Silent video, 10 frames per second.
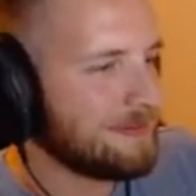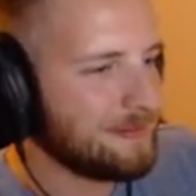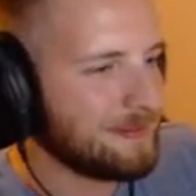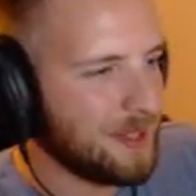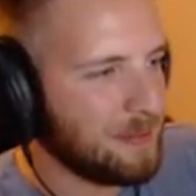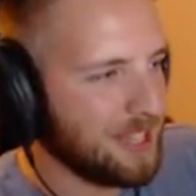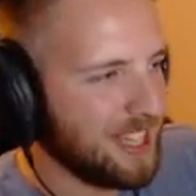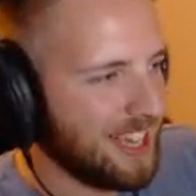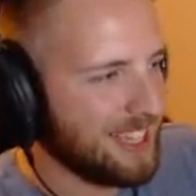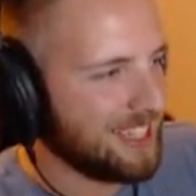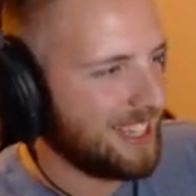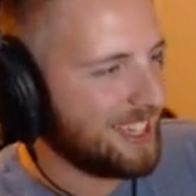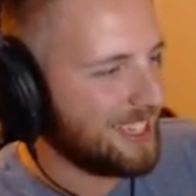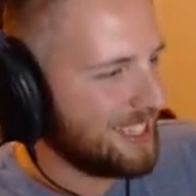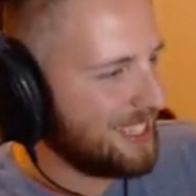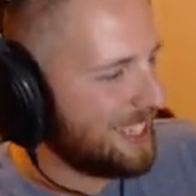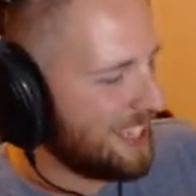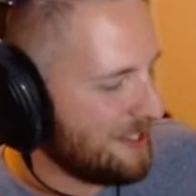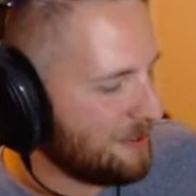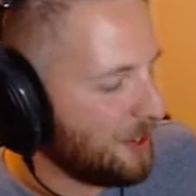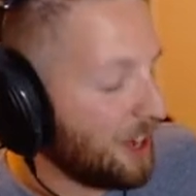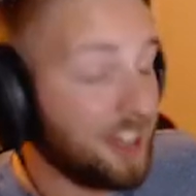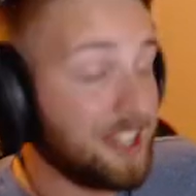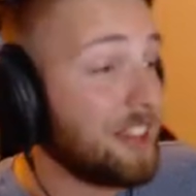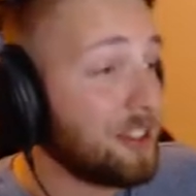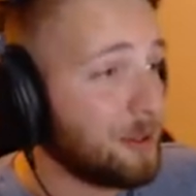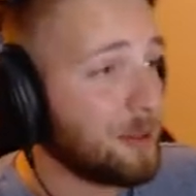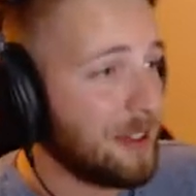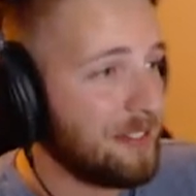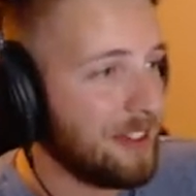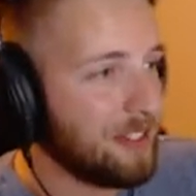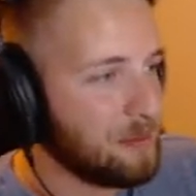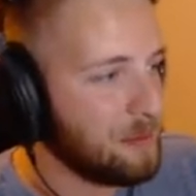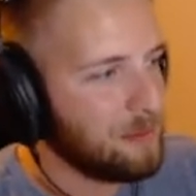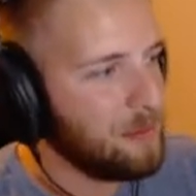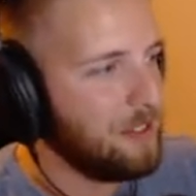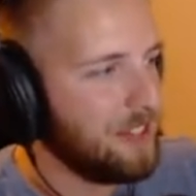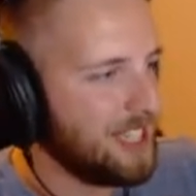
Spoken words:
But yeah, another one of my favorite movie